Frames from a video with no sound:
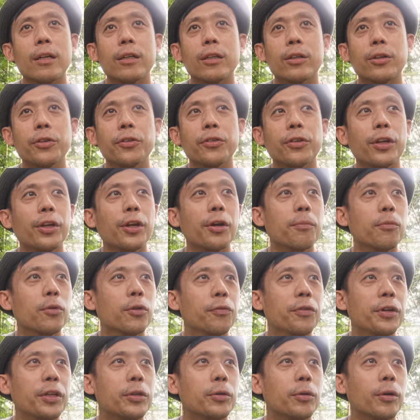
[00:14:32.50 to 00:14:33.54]
consider
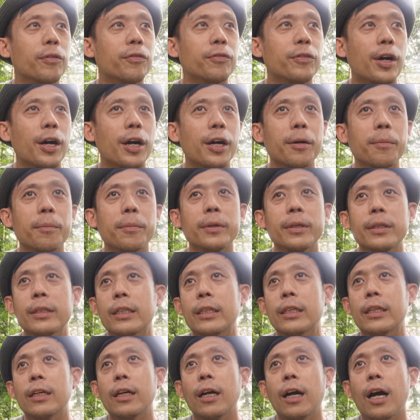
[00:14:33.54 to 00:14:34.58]
moving to a farm,
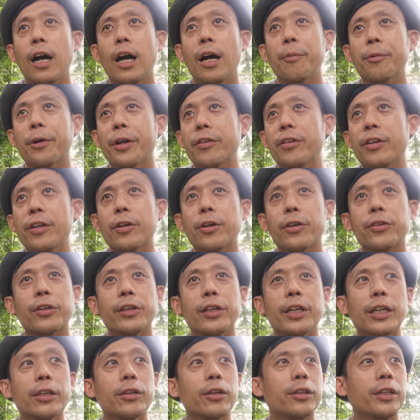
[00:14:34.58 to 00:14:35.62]
raising
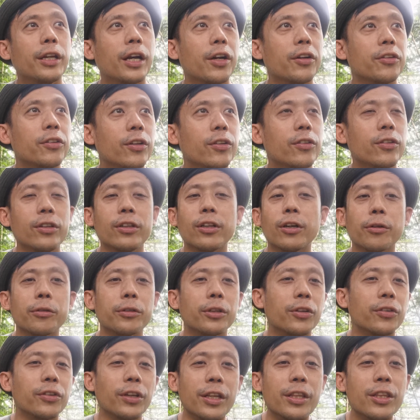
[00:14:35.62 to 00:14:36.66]
Joselito there, since
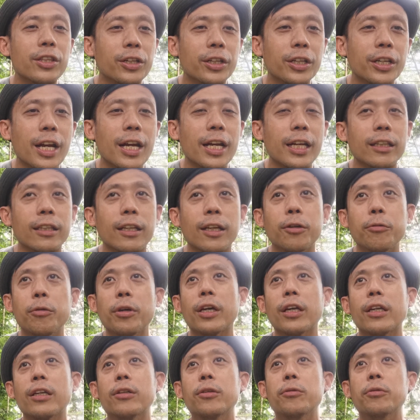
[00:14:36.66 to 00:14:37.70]
there's internet and we
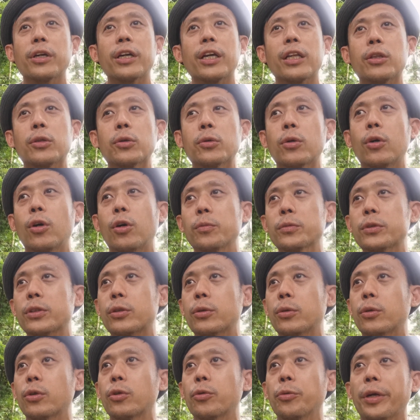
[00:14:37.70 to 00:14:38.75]
could do
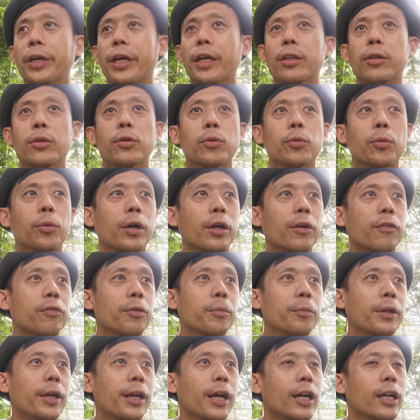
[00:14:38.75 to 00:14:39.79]
homeschool, we can do work
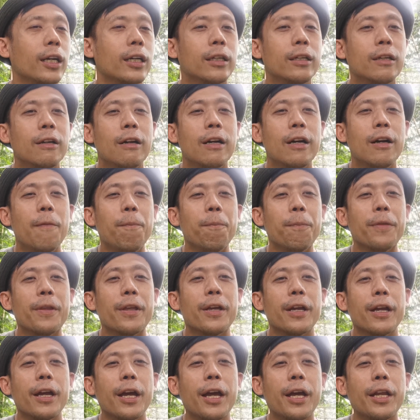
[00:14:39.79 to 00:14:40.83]
from there.
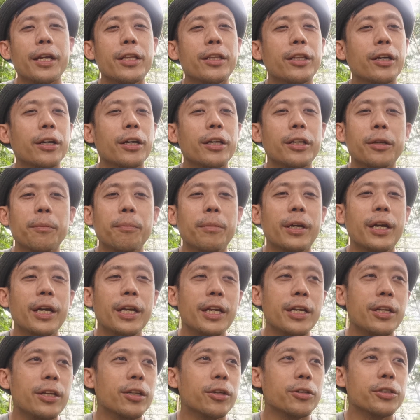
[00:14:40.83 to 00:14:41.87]
And in the
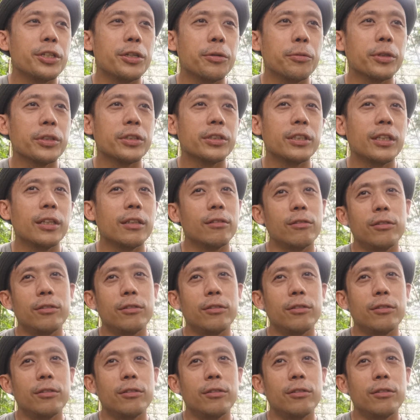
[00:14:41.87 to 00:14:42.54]
beginning, she was